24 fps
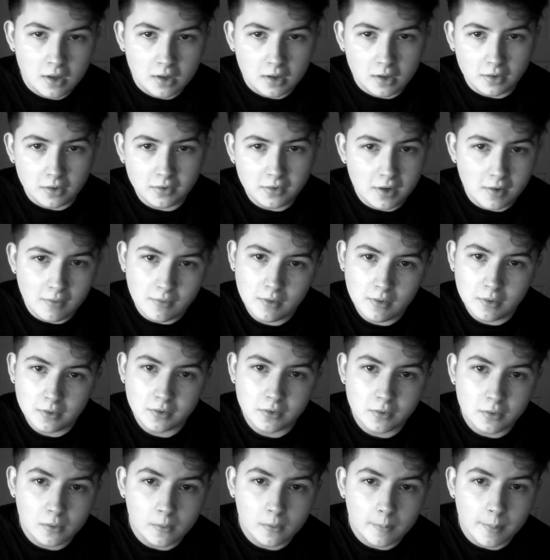I just have a lot to
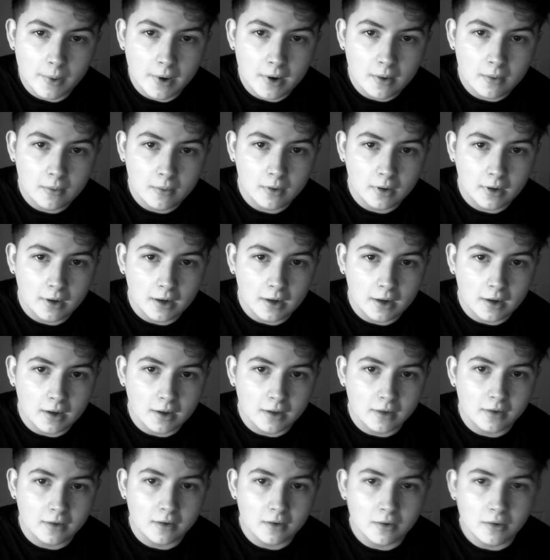talk about,
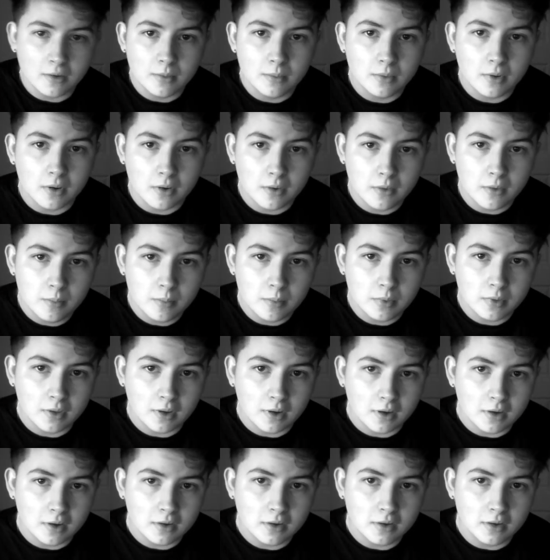and I hope
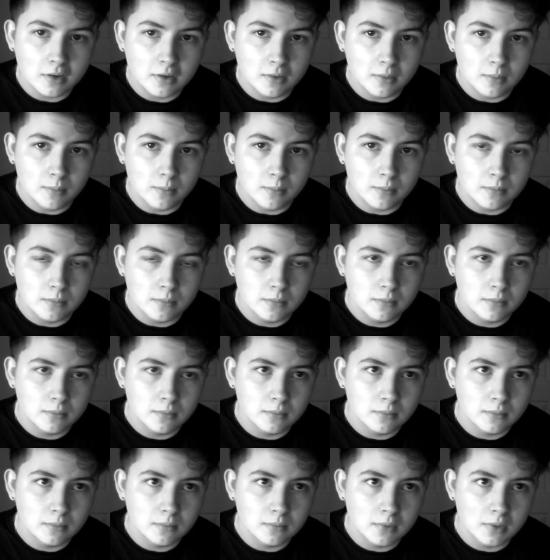that
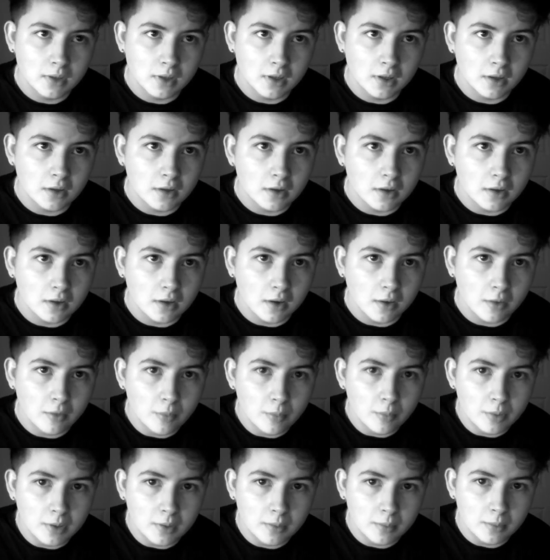it can help
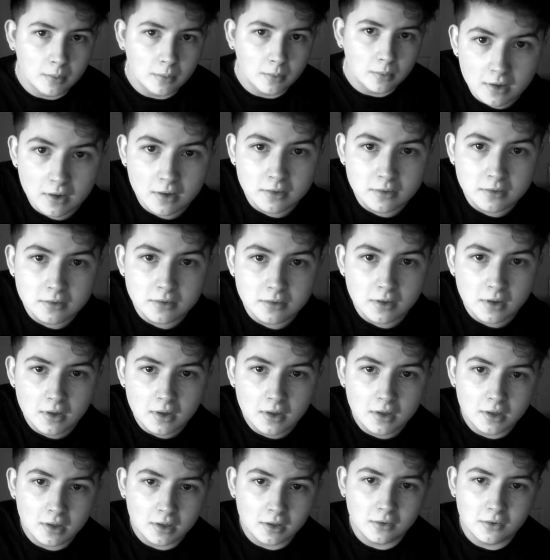people, and
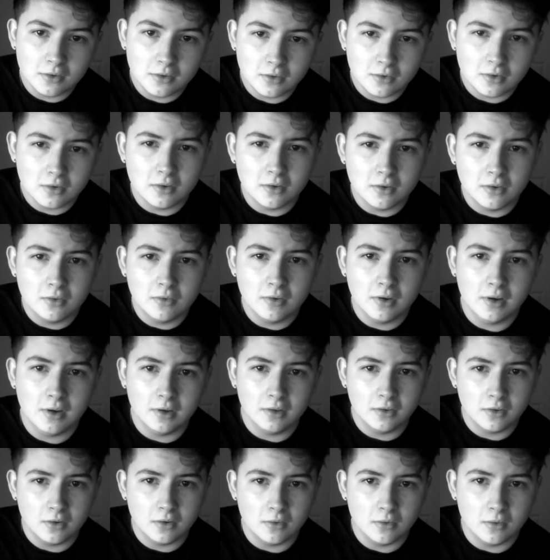it's such a nice feeling
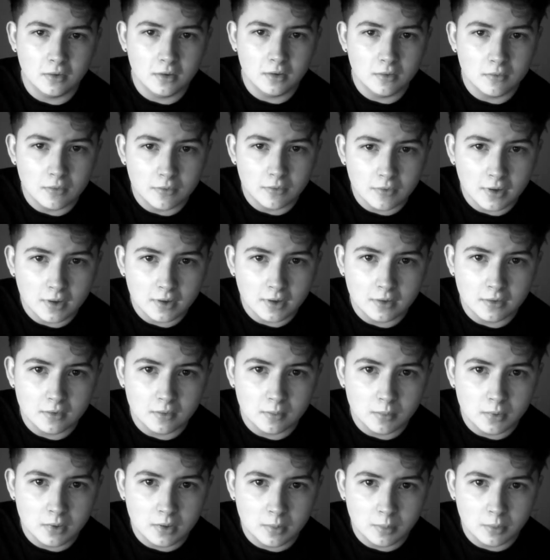to know that you've affected
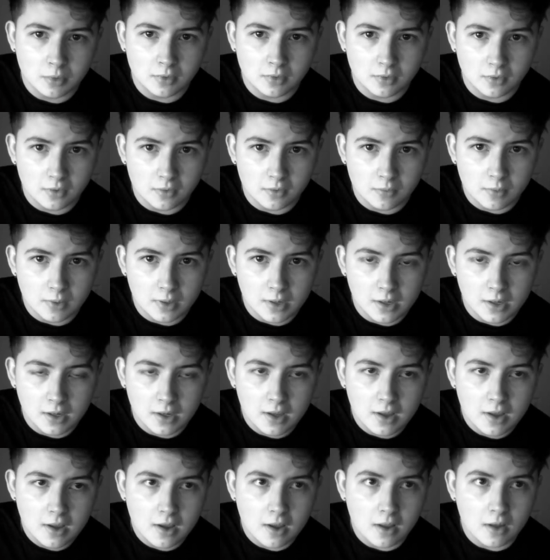someone in a positive way,
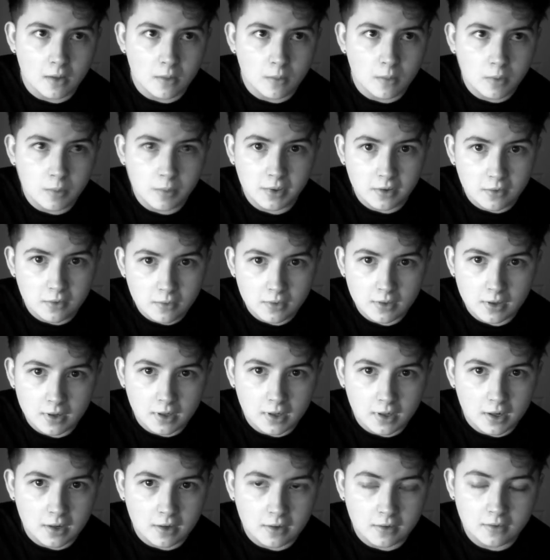and I want to be doing that
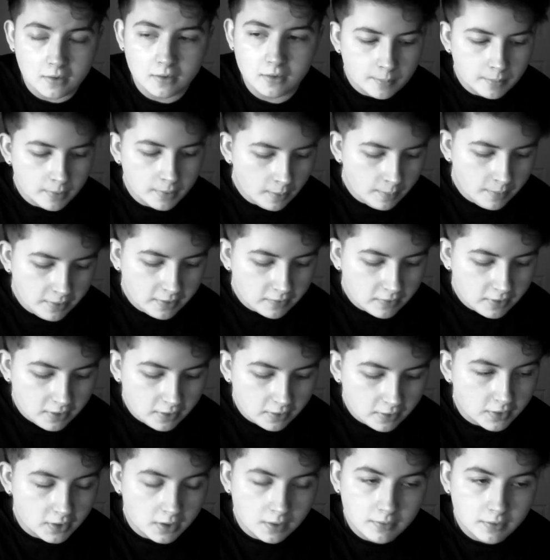again. I'll make
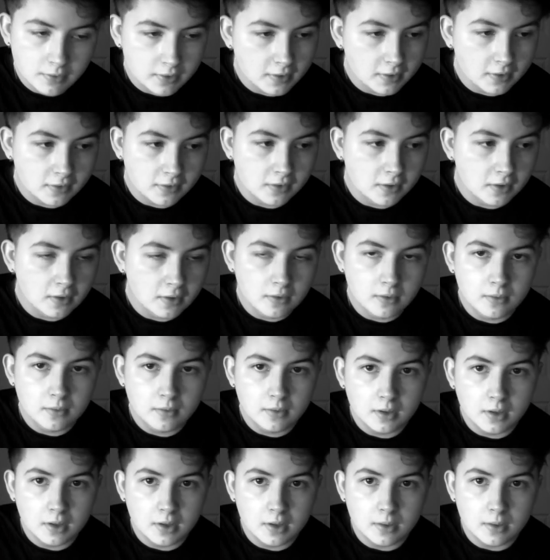videos on other things too.